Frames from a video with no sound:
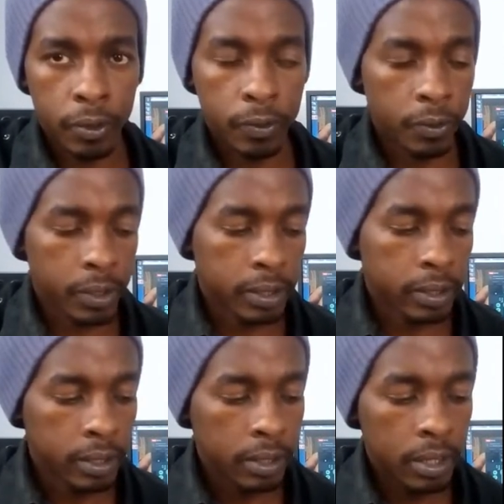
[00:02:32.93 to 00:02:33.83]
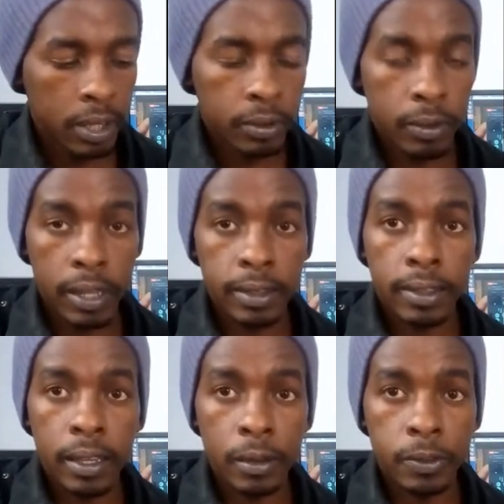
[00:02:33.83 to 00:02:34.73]
fret. That's
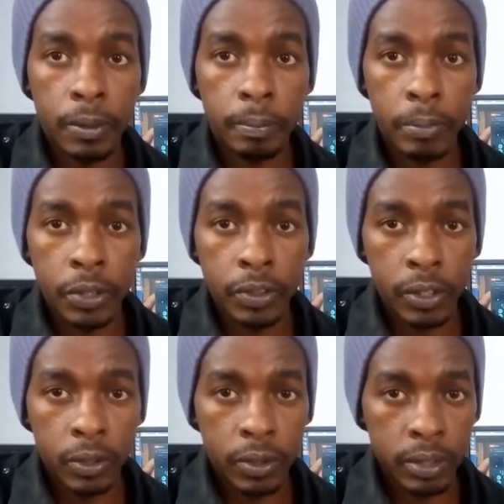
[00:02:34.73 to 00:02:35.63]
F sharp major chord.